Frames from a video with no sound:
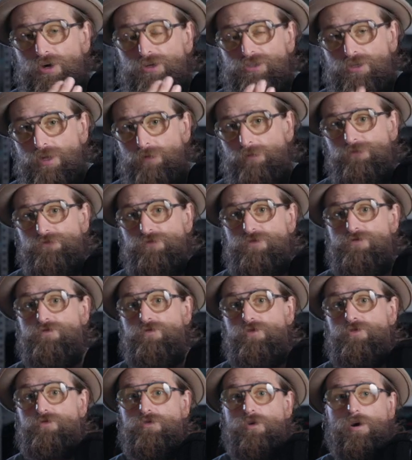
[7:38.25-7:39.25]
are some of
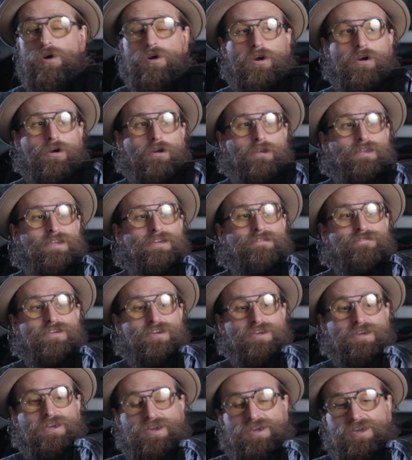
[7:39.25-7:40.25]
you who are
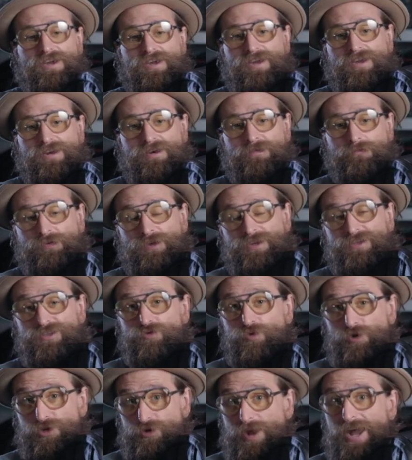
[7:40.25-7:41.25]
living in
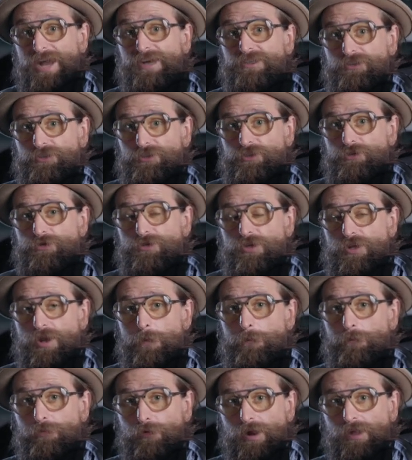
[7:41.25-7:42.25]
places where you actually use an
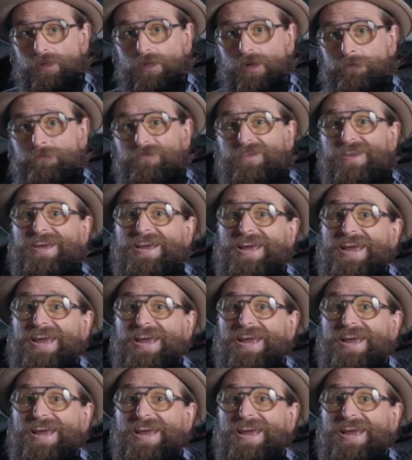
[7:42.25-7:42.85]
umbrella.